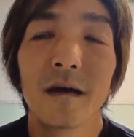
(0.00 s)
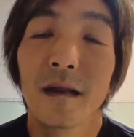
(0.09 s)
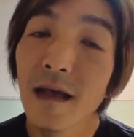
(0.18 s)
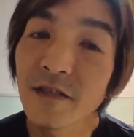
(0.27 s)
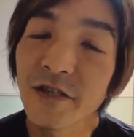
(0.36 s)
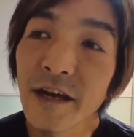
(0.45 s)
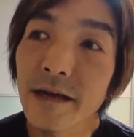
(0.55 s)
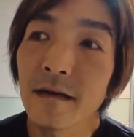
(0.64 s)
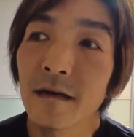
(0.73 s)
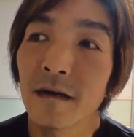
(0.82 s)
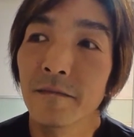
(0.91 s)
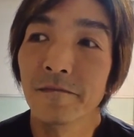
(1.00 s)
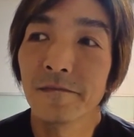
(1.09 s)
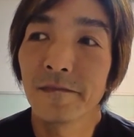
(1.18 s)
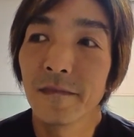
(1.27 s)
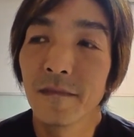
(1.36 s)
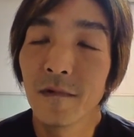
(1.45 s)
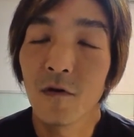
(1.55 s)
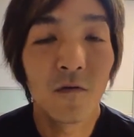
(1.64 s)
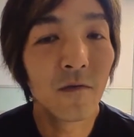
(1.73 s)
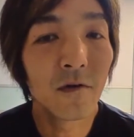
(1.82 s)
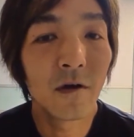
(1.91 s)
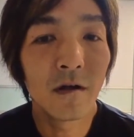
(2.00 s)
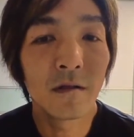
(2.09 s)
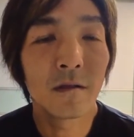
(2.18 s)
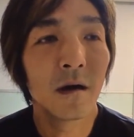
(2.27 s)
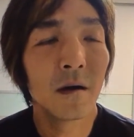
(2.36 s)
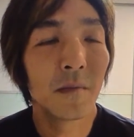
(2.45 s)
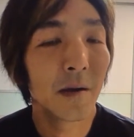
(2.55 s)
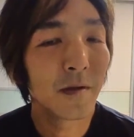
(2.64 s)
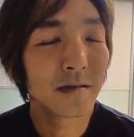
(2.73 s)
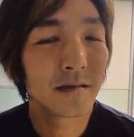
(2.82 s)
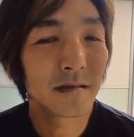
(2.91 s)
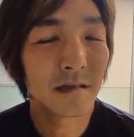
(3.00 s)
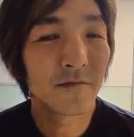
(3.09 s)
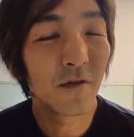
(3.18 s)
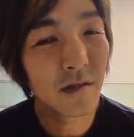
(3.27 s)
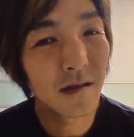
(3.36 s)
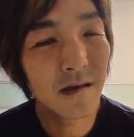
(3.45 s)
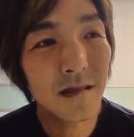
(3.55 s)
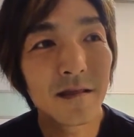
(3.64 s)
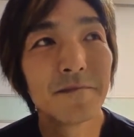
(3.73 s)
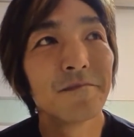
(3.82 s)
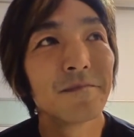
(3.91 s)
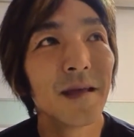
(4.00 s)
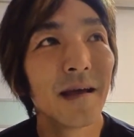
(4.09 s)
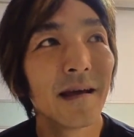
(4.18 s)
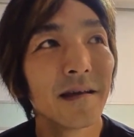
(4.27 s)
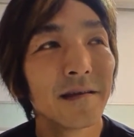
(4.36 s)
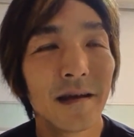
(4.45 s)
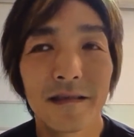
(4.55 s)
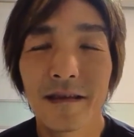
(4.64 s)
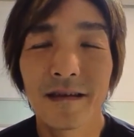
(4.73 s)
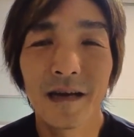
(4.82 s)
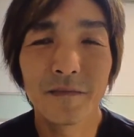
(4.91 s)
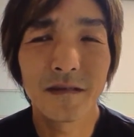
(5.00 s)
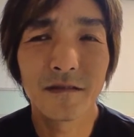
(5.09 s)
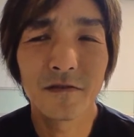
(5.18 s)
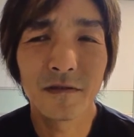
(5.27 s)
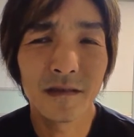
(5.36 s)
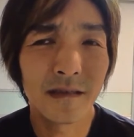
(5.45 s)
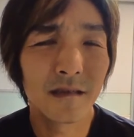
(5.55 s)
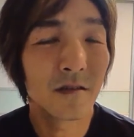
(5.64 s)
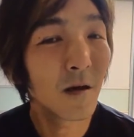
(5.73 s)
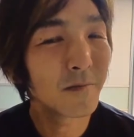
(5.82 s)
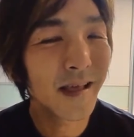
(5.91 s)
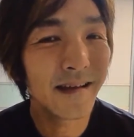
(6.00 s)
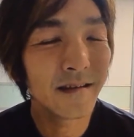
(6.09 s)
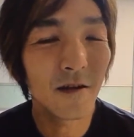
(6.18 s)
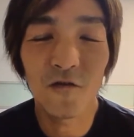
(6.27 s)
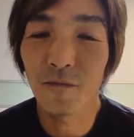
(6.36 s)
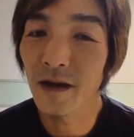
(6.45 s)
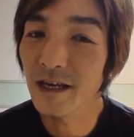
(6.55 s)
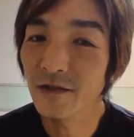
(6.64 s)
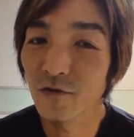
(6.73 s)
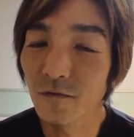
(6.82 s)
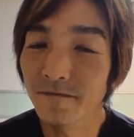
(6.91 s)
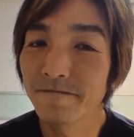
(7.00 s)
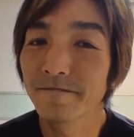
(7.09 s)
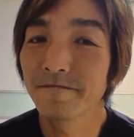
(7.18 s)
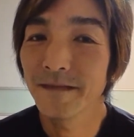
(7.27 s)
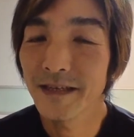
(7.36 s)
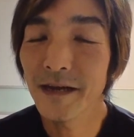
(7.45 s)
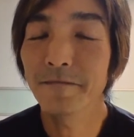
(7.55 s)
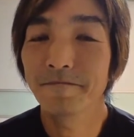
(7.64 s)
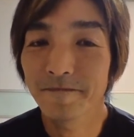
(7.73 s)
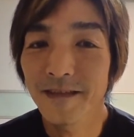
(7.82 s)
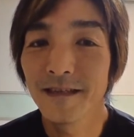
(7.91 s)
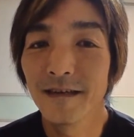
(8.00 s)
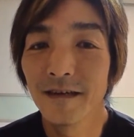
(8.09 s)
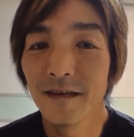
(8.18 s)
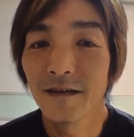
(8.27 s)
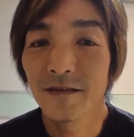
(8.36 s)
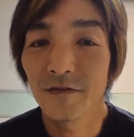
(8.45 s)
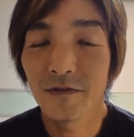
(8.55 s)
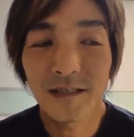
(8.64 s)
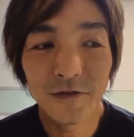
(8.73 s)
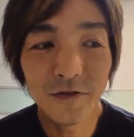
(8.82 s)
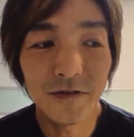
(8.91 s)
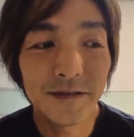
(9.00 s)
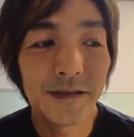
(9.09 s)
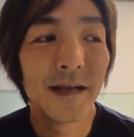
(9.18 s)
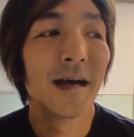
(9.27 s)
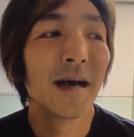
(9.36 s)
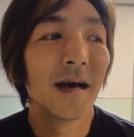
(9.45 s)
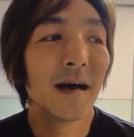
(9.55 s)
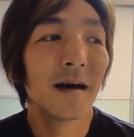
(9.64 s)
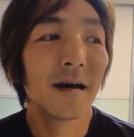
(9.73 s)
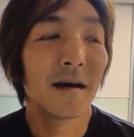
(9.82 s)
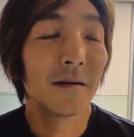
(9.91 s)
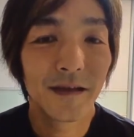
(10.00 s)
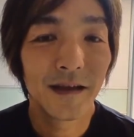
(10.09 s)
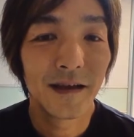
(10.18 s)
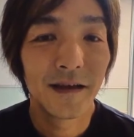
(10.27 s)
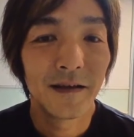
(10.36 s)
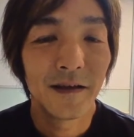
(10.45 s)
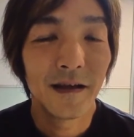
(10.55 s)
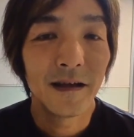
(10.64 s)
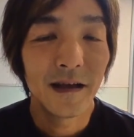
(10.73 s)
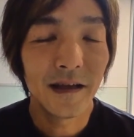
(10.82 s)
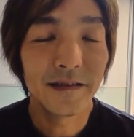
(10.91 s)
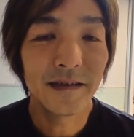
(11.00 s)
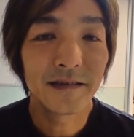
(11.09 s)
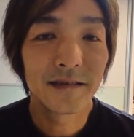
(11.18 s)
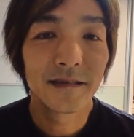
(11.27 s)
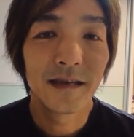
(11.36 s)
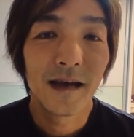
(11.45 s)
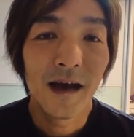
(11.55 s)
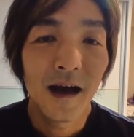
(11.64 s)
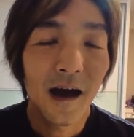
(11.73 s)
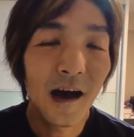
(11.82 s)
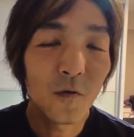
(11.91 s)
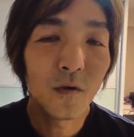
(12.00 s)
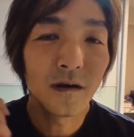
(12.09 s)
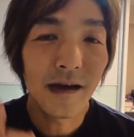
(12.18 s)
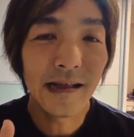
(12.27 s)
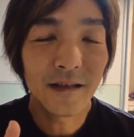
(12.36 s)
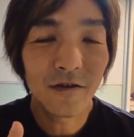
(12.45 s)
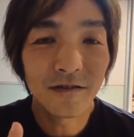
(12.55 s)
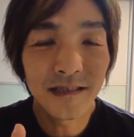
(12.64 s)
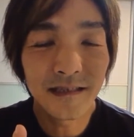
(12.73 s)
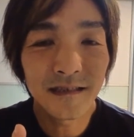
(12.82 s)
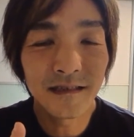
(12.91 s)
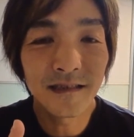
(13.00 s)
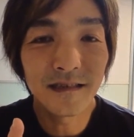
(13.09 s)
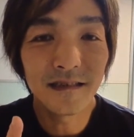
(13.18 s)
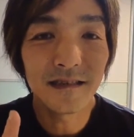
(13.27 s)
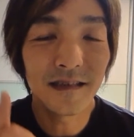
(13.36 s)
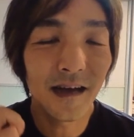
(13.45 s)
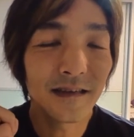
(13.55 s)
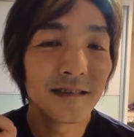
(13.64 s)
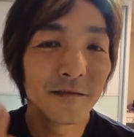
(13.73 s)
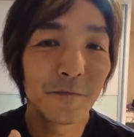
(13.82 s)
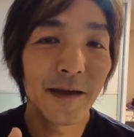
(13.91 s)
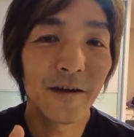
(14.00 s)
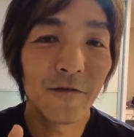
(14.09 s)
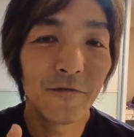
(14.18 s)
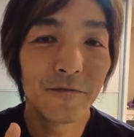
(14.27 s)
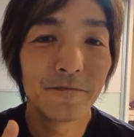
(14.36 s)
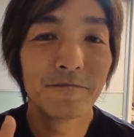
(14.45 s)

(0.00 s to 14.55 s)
Last check, overall my placing is 40th, and I think I'm still in the top 10 of my age group. Yeah, so that's good. And yes, hard work and consistency does pay off.